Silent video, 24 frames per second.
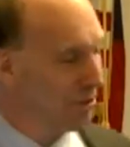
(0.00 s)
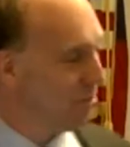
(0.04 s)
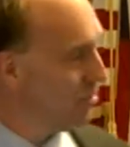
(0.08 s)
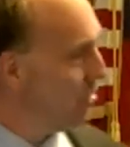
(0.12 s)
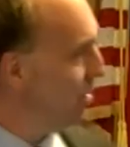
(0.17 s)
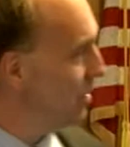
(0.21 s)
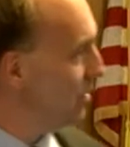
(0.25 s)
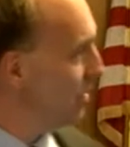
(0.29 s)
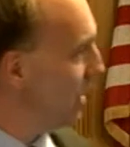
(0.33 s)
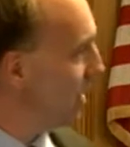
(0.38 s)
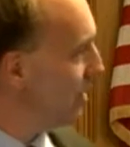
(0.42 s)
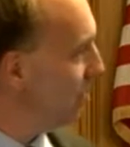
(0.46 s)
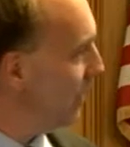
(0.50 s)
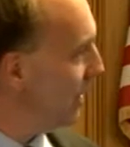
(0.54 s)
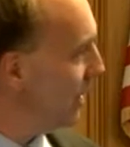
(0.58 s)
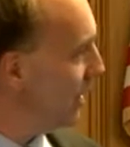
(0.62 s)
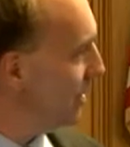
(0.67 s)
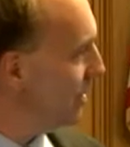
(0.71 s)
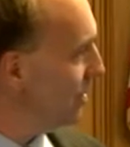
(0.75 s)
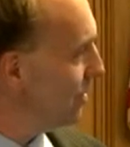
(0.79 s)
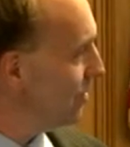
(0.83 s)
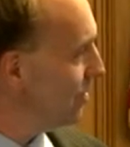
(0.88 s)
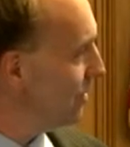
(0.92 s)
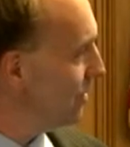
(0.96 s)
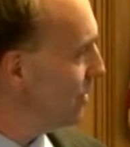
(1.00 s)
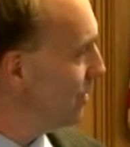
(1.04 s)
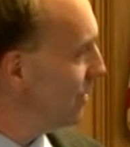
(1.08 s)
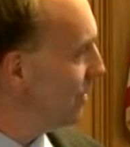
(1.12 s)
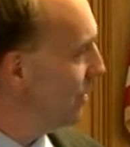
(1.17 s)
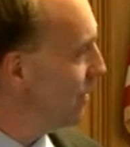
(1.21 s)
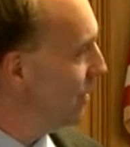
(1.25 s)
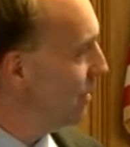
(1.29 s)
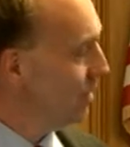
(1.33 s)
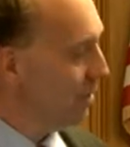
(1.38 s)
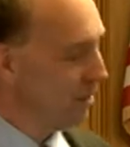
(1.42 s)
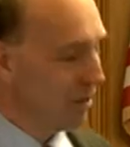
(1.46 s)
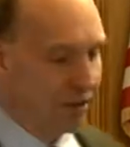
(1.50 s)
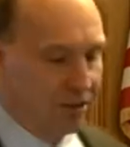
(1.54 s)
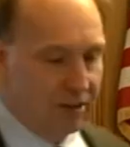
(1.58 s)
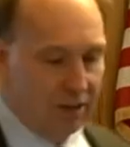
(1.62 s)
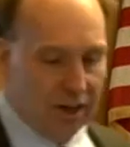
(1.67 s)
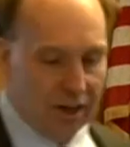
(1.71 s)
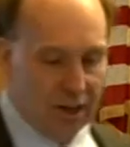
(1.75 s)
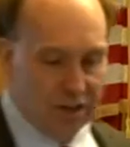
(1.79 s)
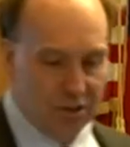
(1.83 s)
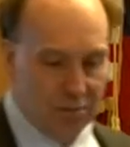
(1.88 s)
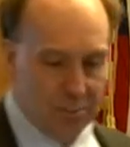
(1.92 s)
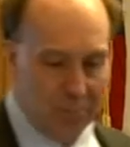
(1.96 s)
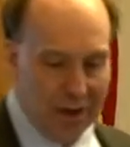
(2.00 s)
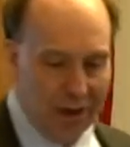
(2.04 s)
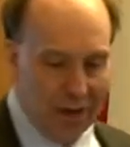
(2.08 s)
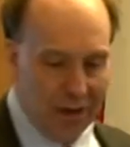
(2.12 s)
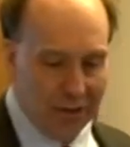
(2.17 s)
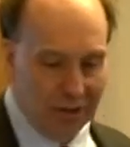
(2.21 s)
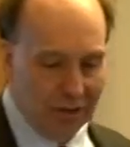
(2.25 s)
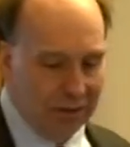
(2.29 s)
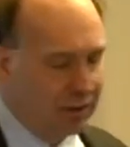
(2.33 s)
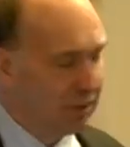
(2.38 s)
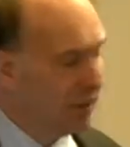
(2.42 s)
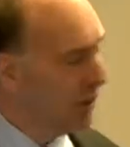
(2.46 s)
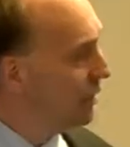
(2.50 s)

She generated this, this nice pattern.